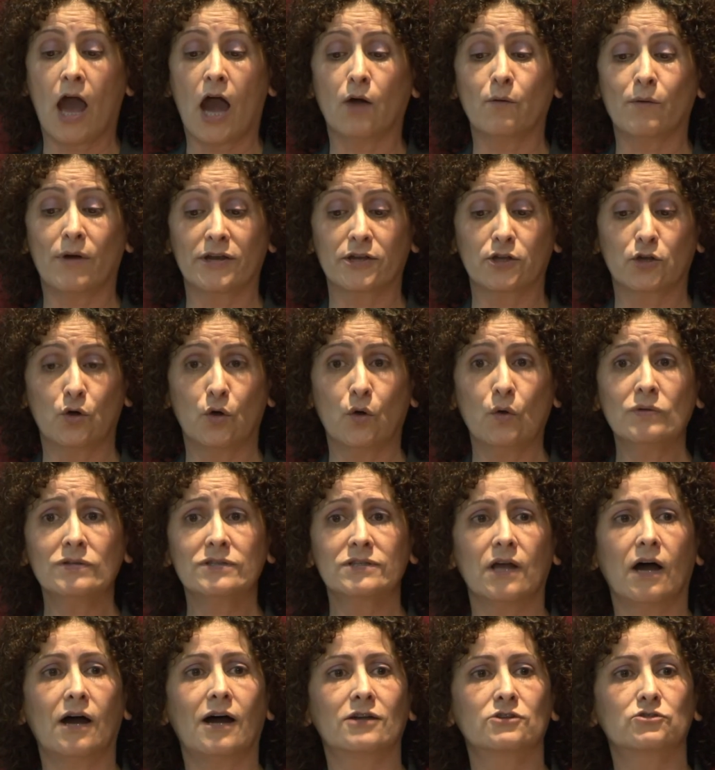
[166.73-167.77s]
Our
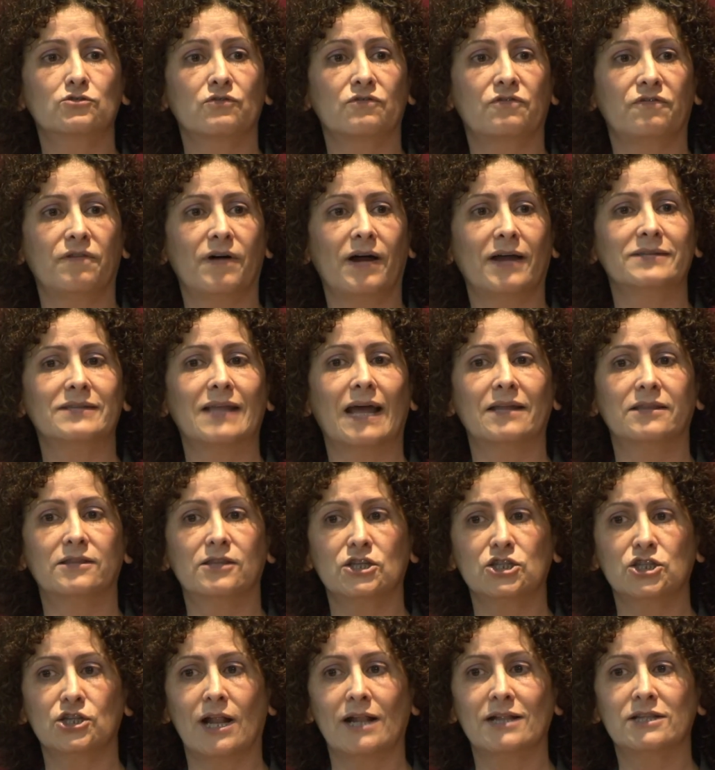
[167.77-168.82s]
goals are to find
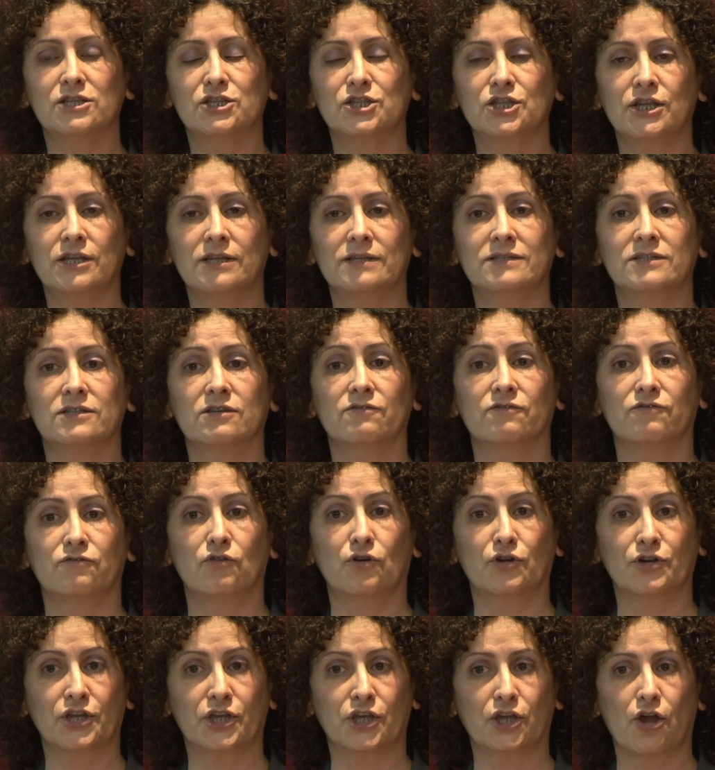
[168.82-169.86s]
additional genes
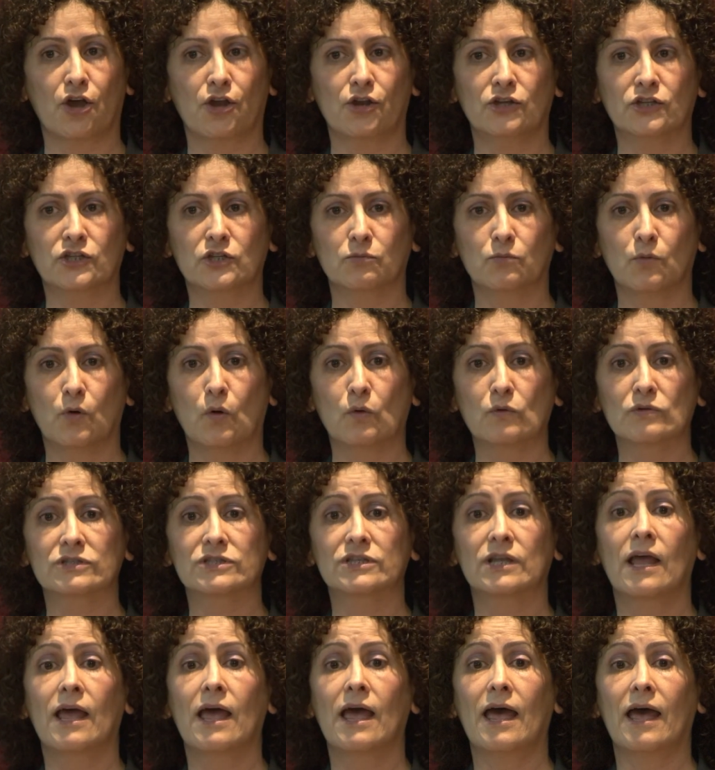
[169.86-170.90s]
for recurrent
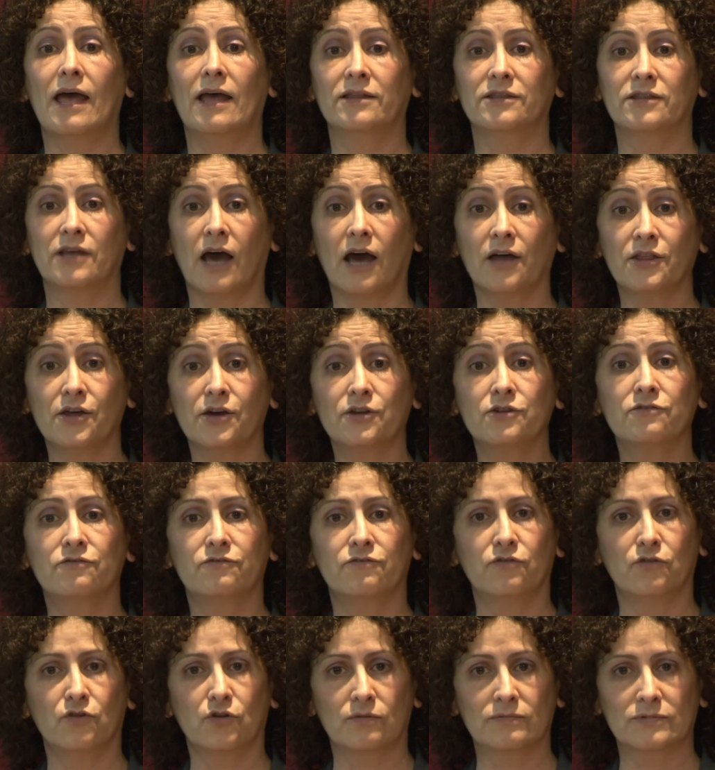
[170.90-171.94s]
moles and other
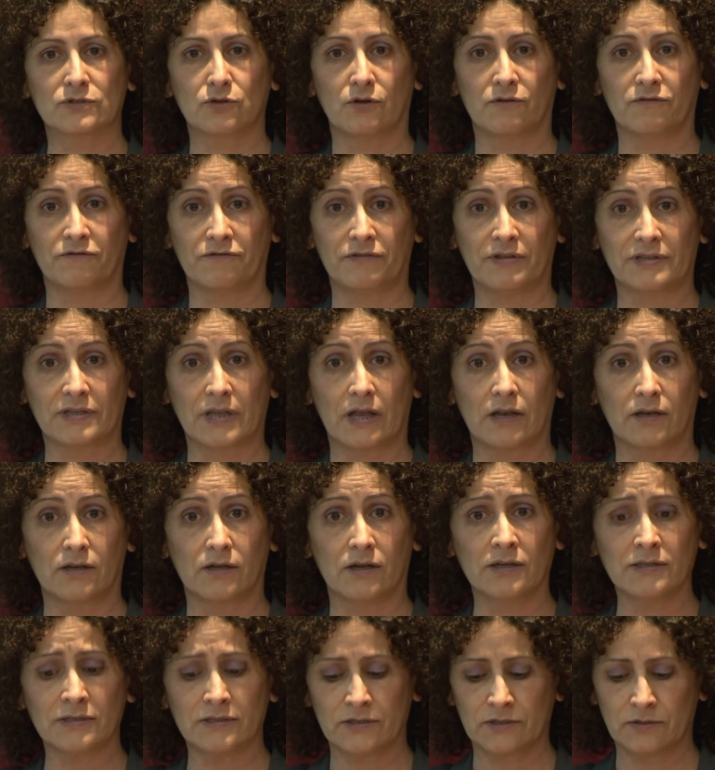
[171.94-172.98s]
forms of fetal
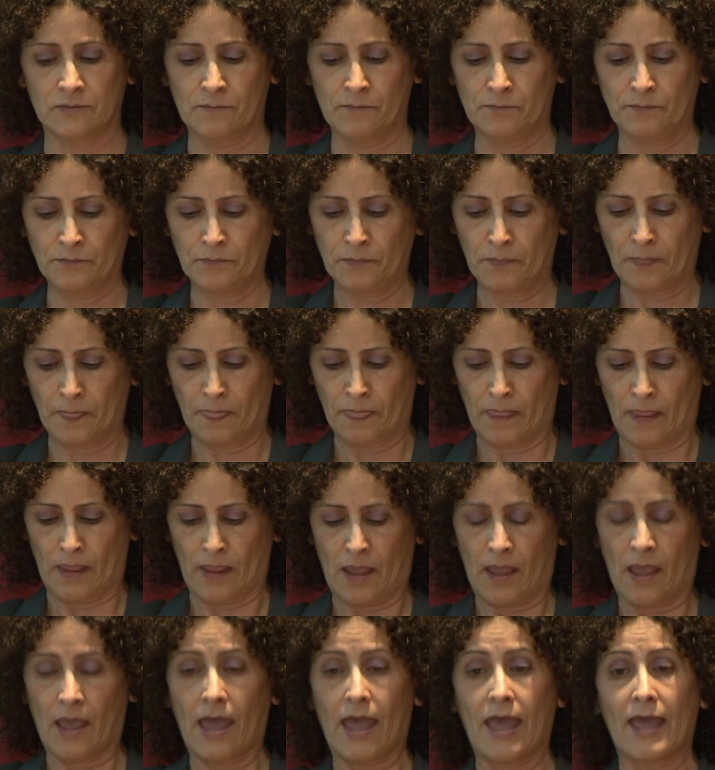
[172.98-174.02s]
loss
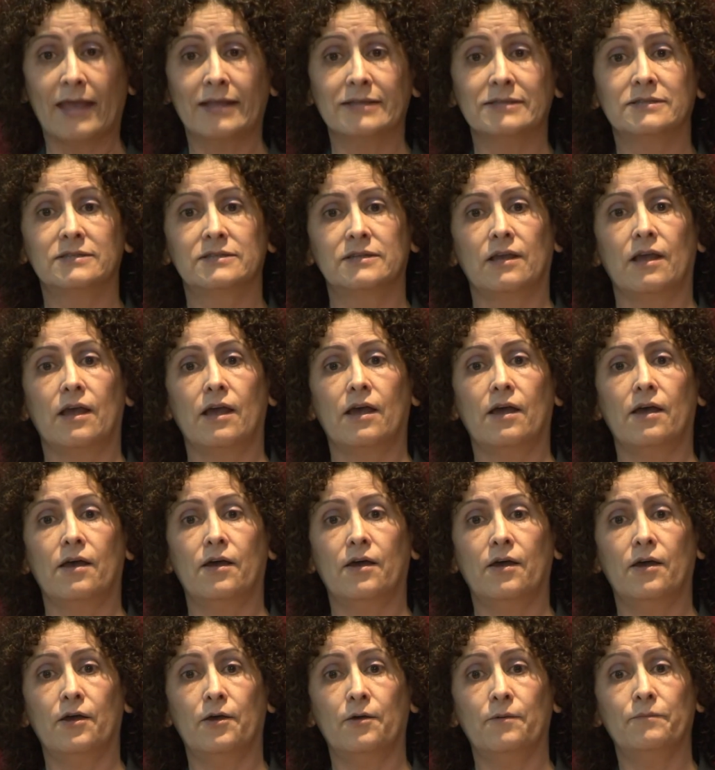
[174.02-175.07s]
and
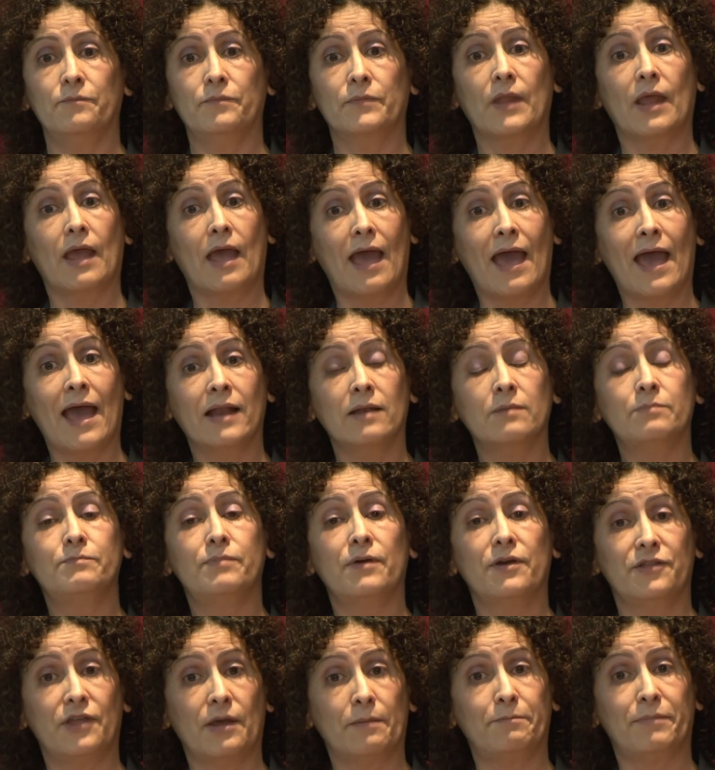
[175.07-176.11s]

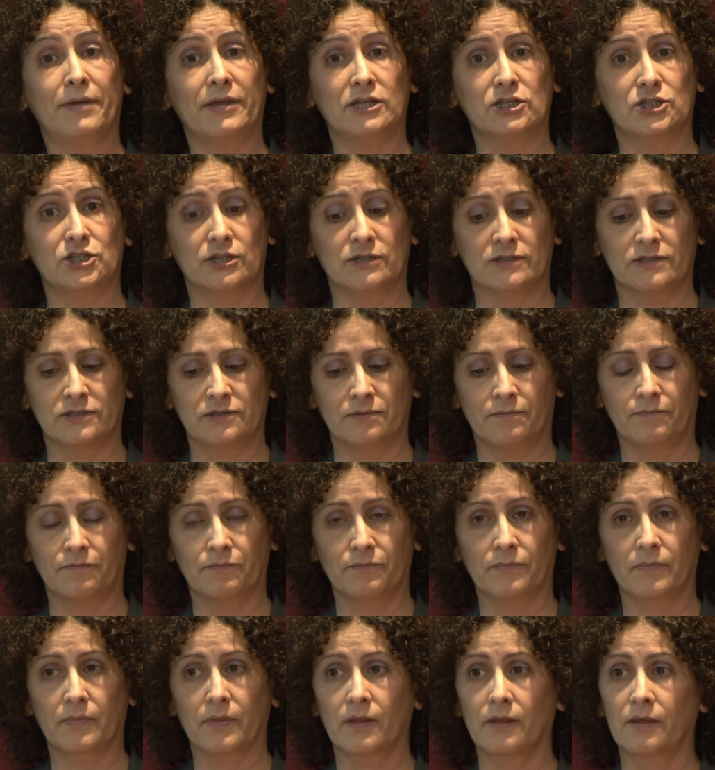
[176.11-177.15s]
help the patients.
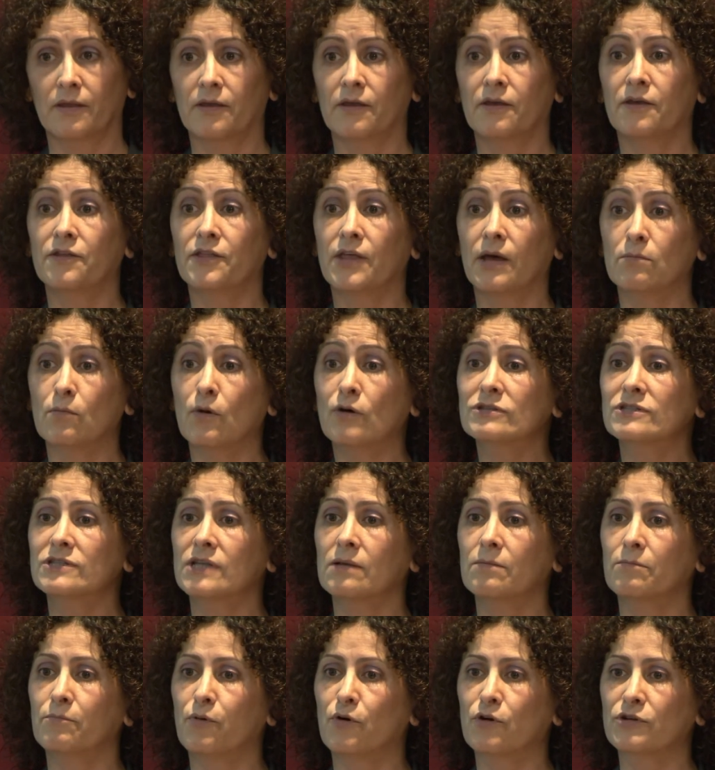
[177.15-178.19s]
The most
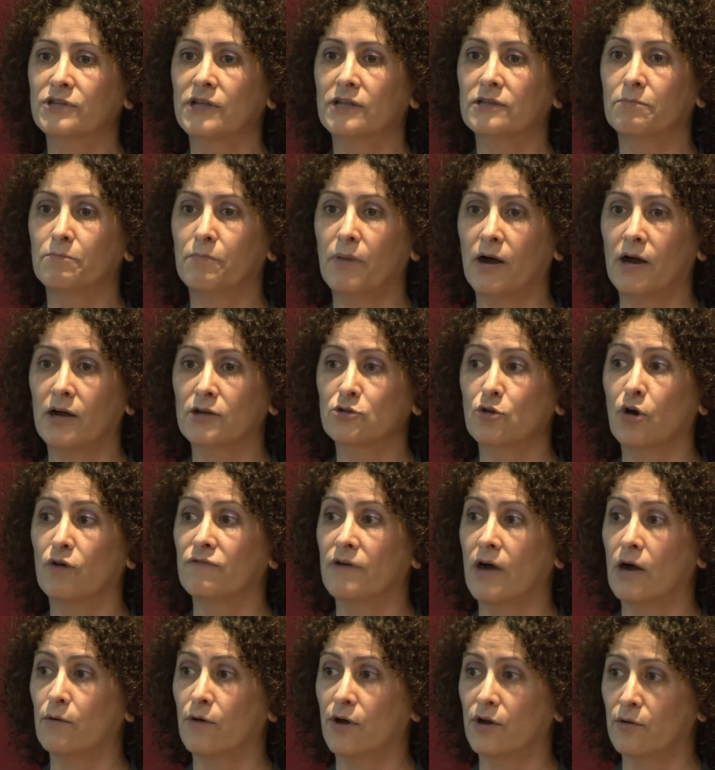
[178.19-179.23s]
important part
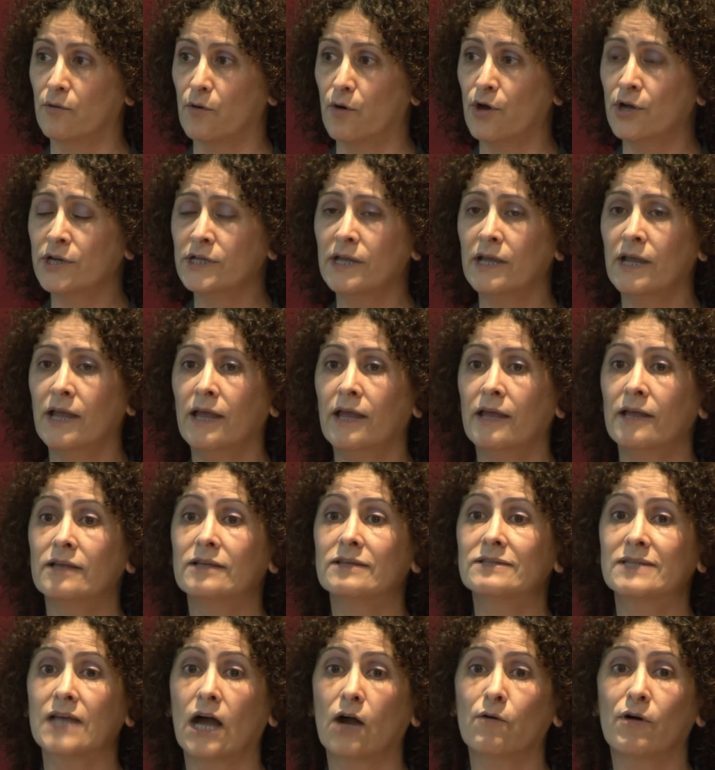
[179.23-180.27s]
of our work
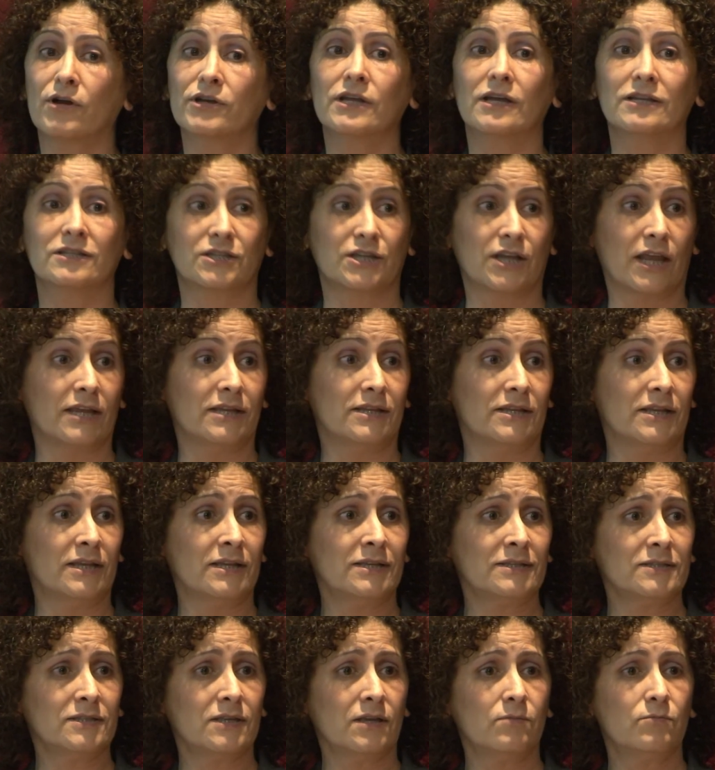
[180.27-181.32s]
is our
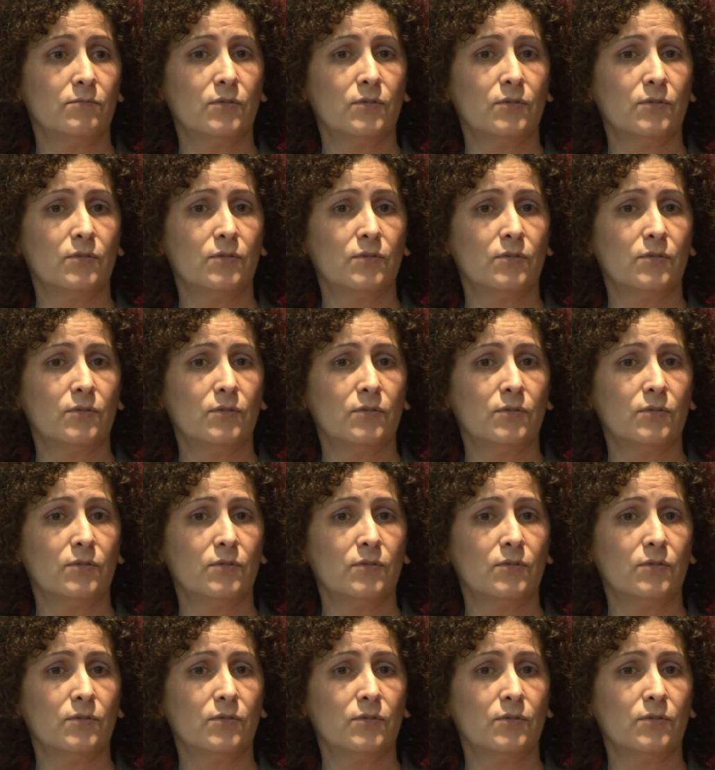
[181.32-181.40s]
trainees,